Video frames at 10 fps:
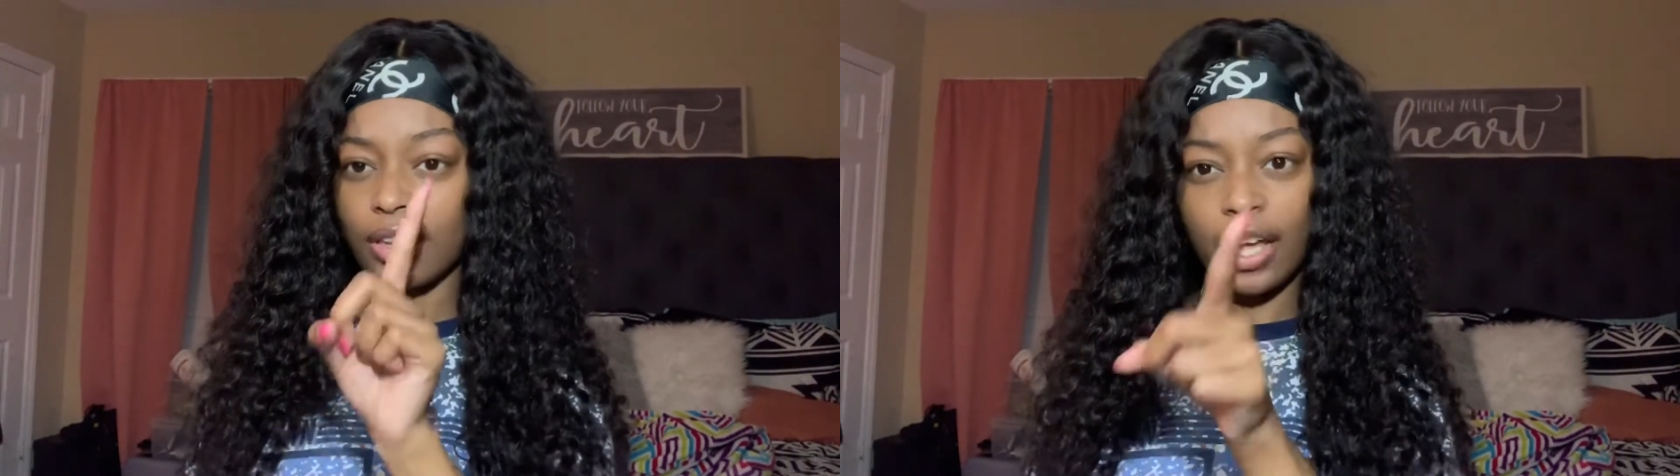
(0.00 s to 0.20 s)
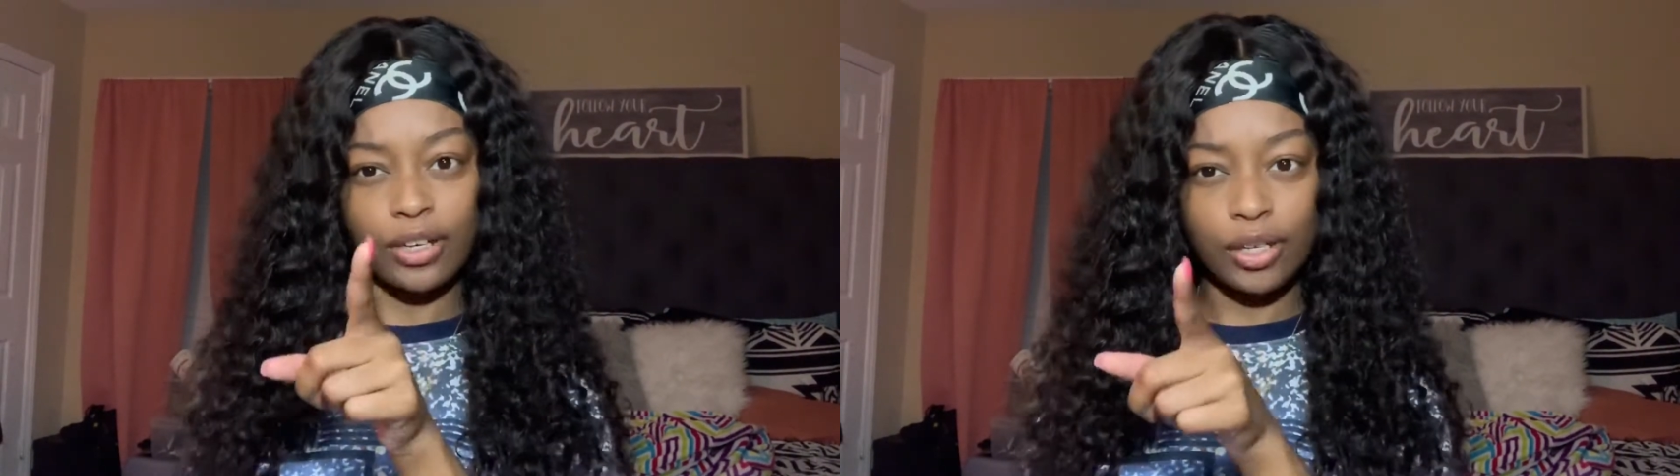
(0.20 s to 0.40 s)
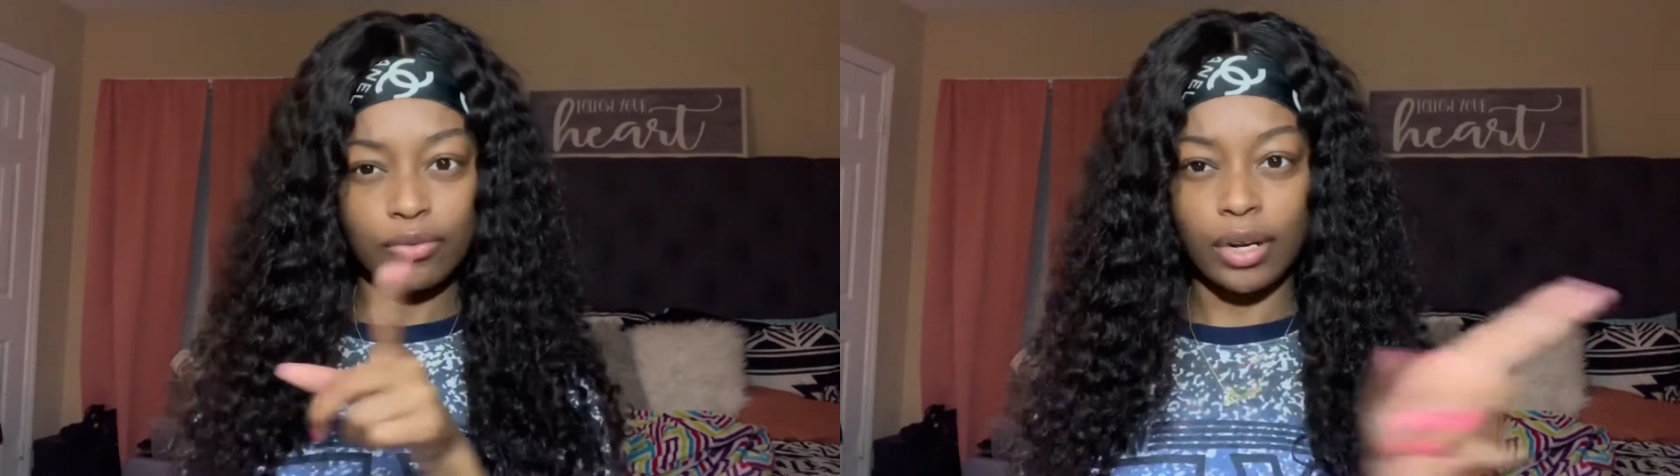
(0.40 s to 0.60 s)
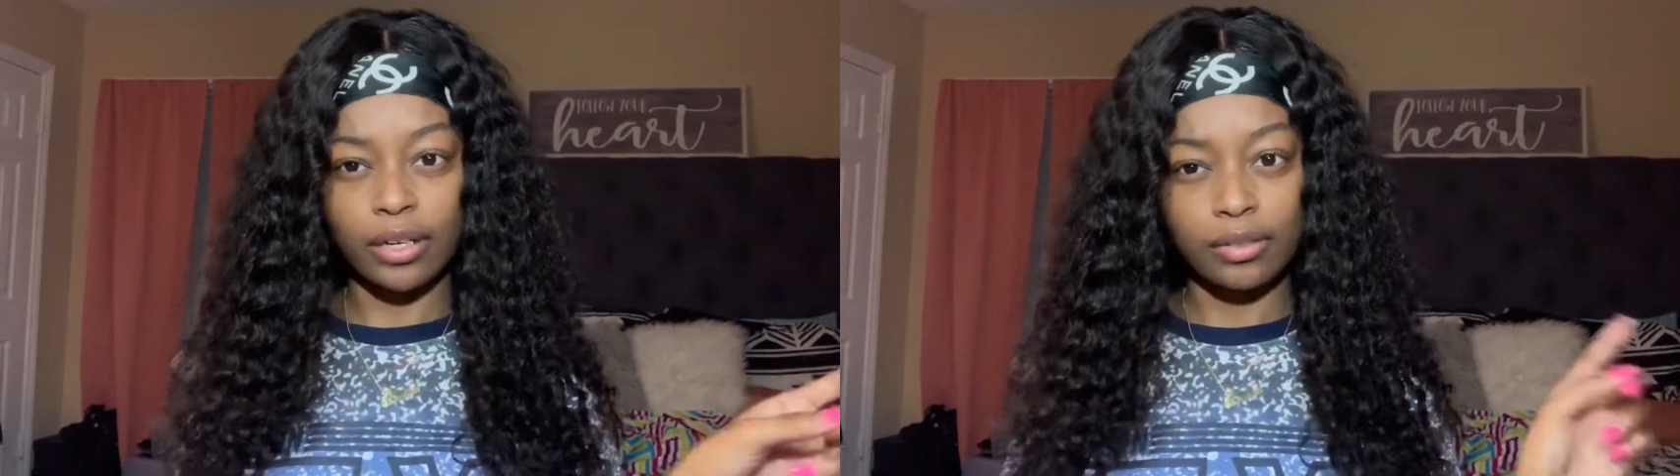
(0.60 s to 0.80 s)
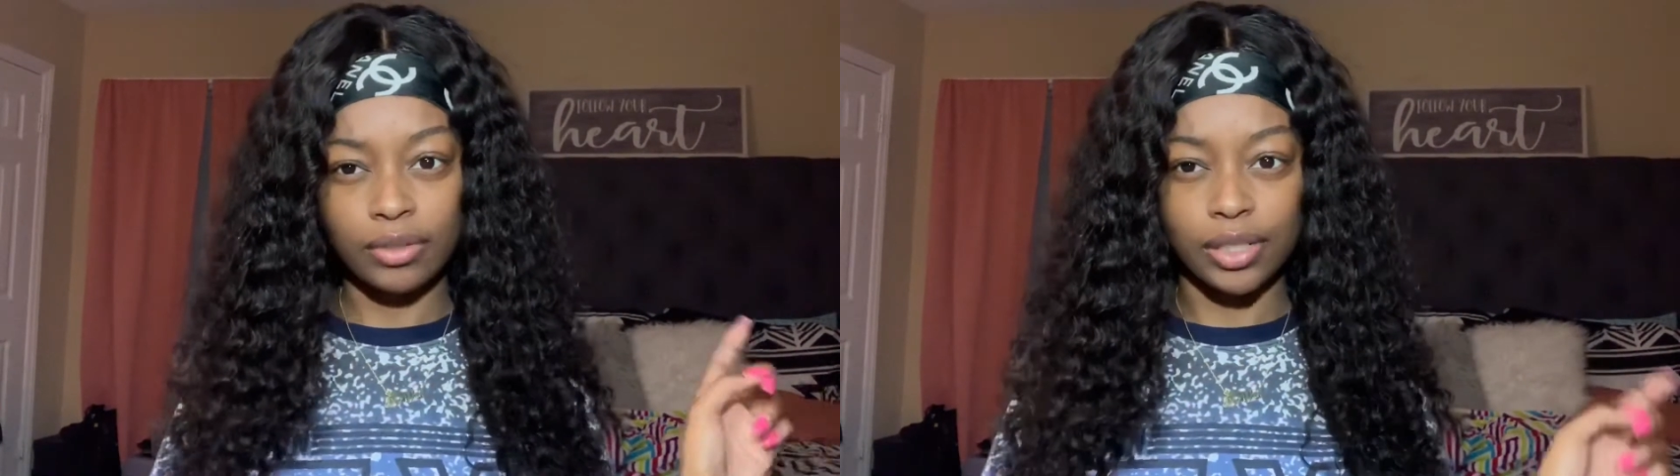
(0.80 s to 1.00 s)
I don't
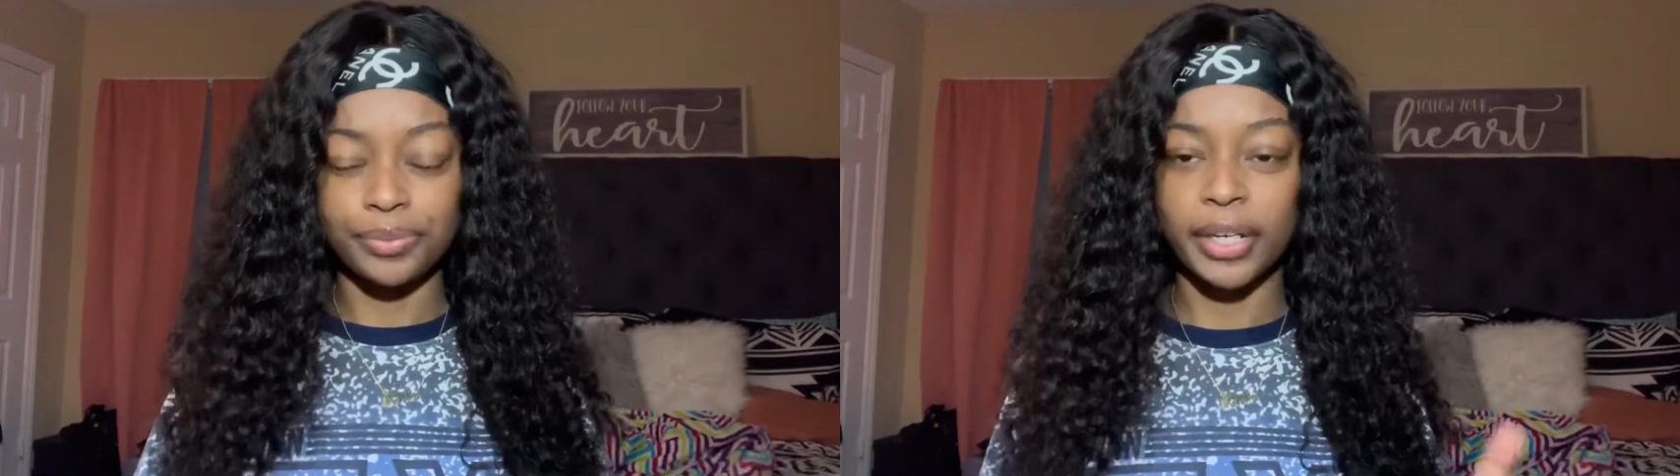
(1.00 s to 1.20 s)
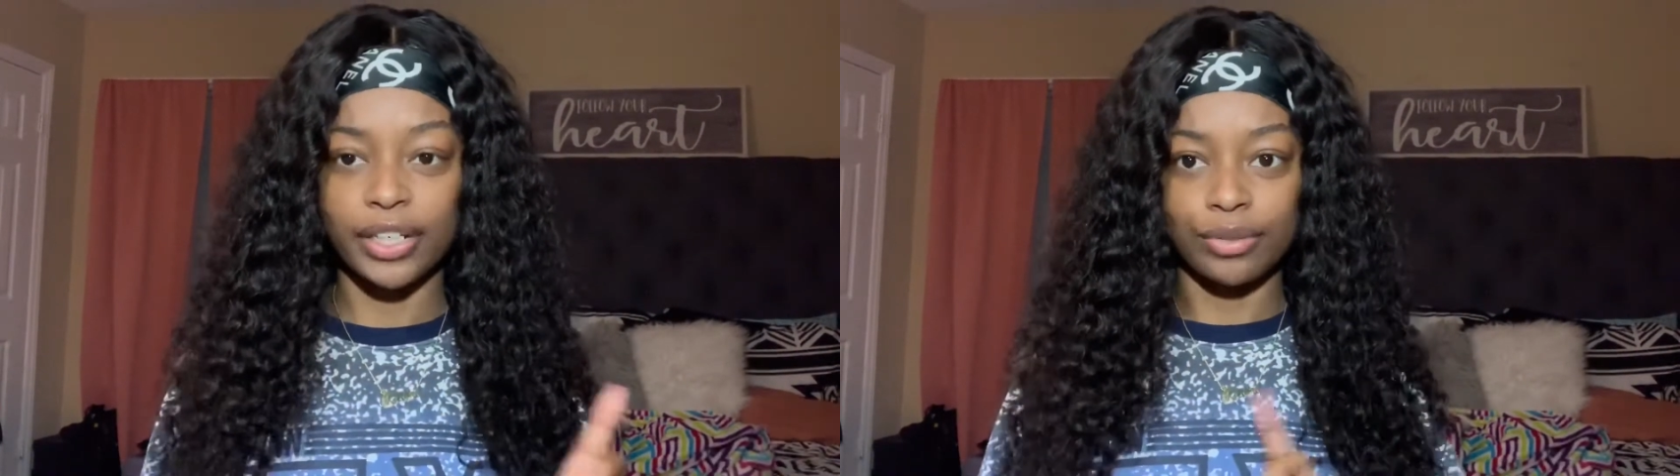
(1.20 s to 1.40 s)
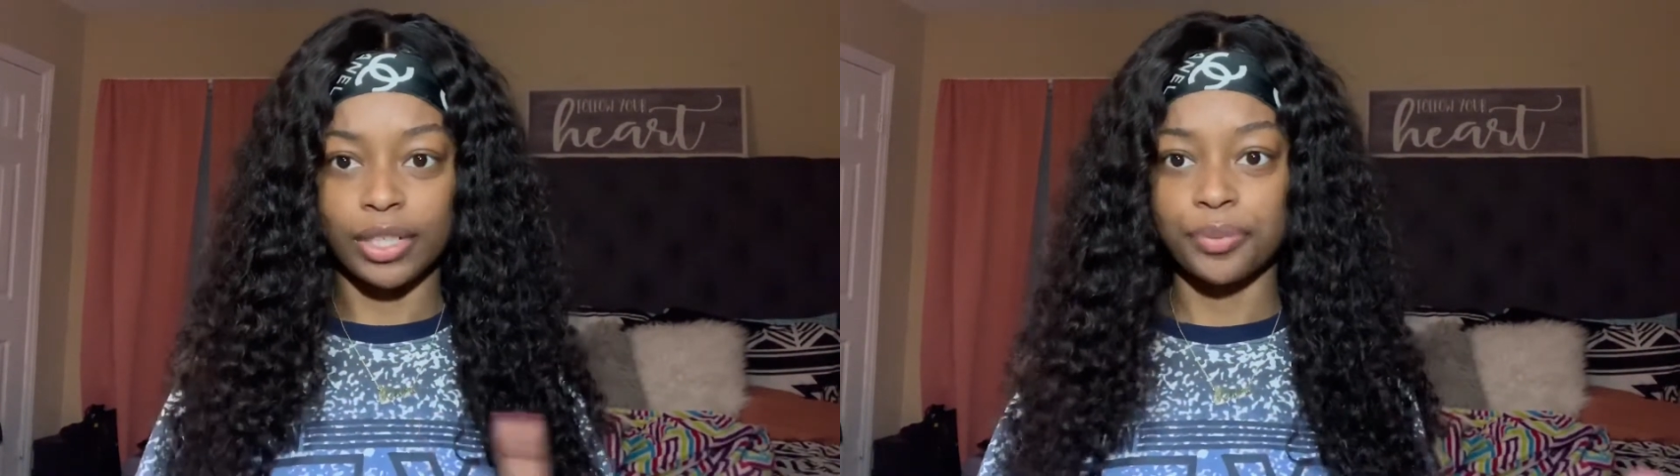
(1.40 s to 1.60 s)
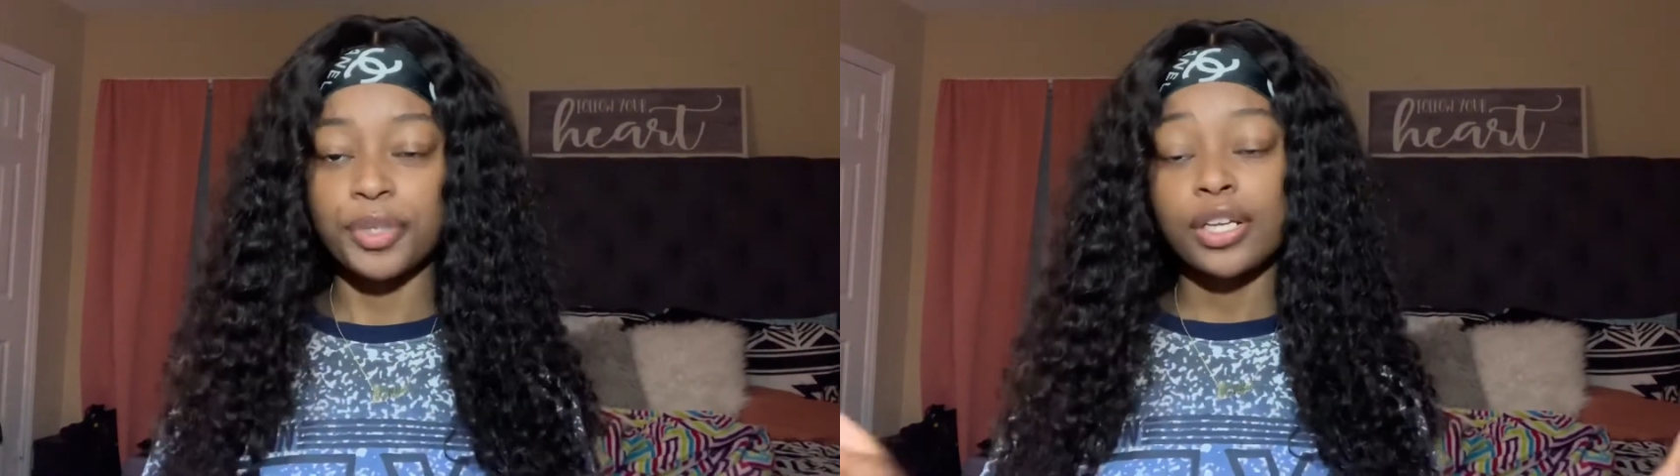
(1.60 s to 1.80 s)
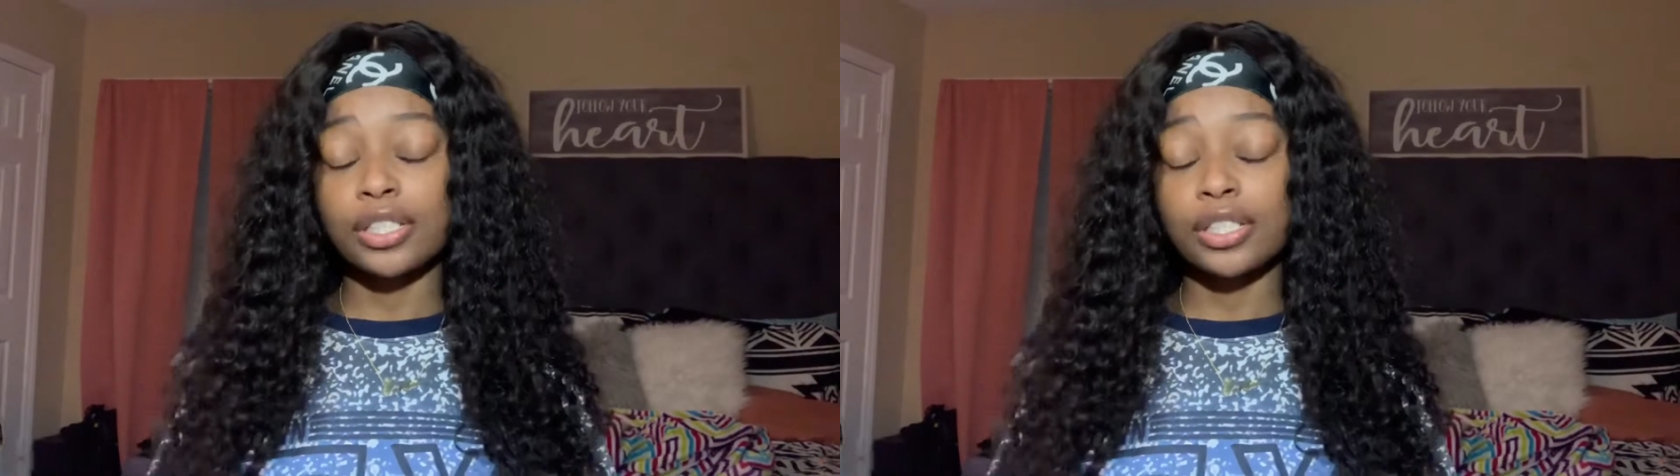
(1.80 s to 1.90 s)
know.